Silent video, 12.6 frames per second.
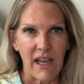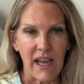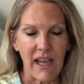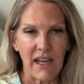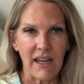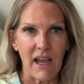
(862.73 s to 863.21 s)

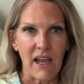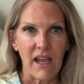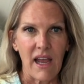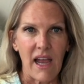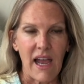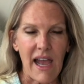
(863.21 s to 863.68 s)
and
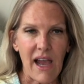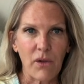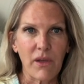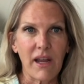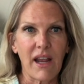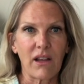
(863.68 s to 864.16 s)
how
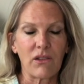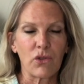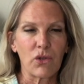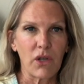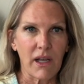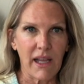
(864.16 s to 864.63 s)
can I
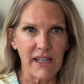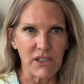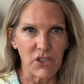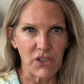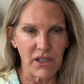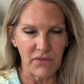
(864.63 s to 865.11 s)
look and
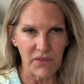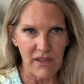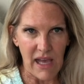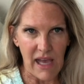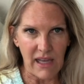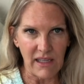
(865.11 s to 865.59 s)
shift
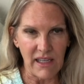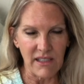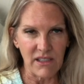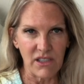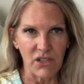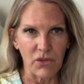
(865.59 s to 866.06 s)
that
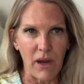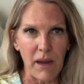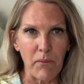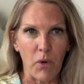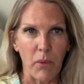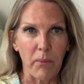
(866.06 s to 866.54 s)
into a
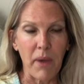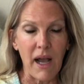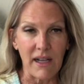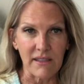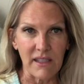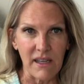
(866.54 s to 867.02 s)
more
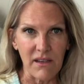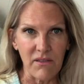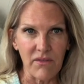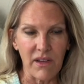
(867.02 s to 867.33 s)
positive,